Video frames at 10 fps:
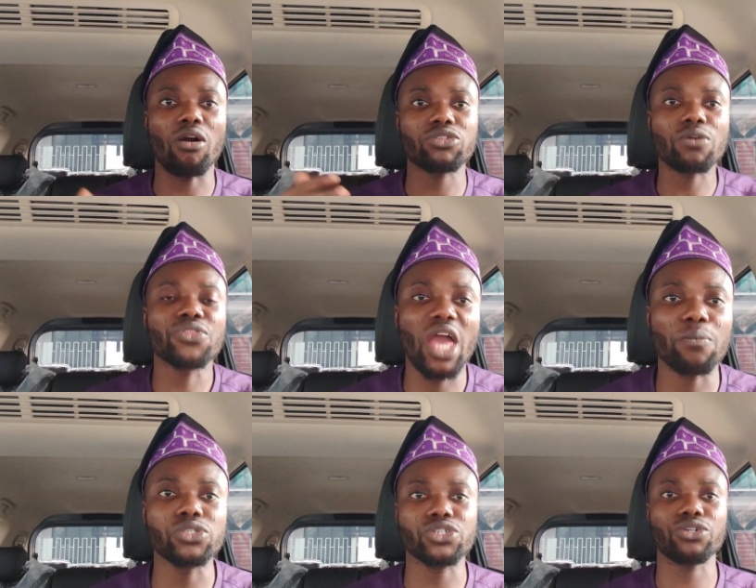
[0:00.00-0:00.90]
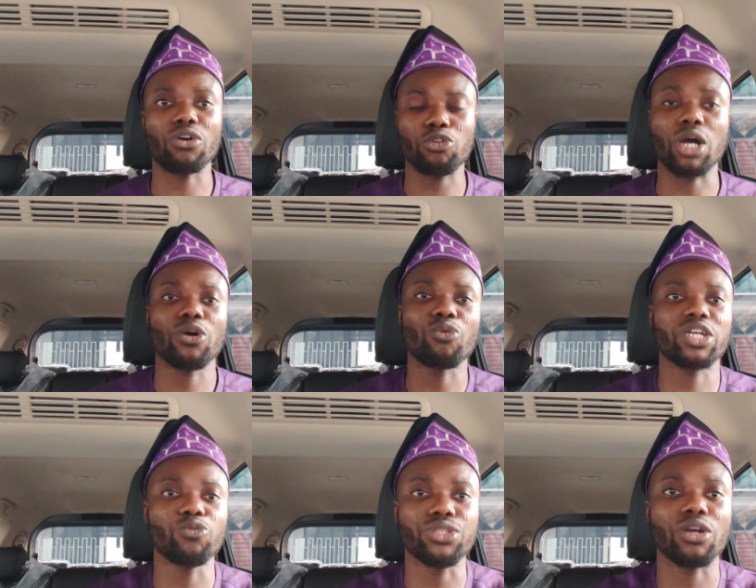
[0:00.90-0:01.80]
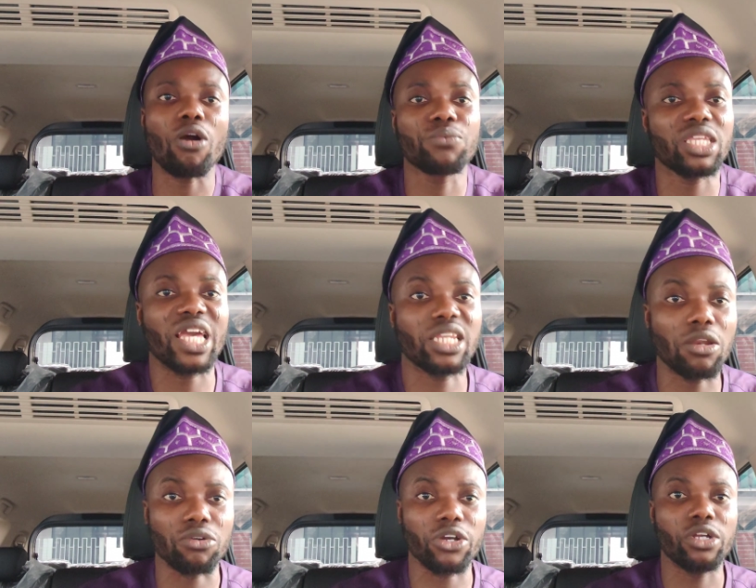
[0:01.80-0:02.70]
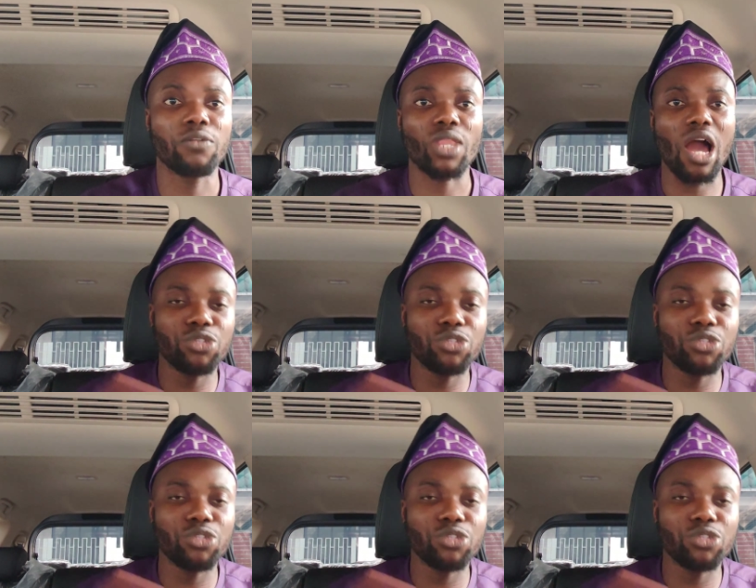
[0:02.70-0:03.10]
or something happened to you or you are not working with the company any longer.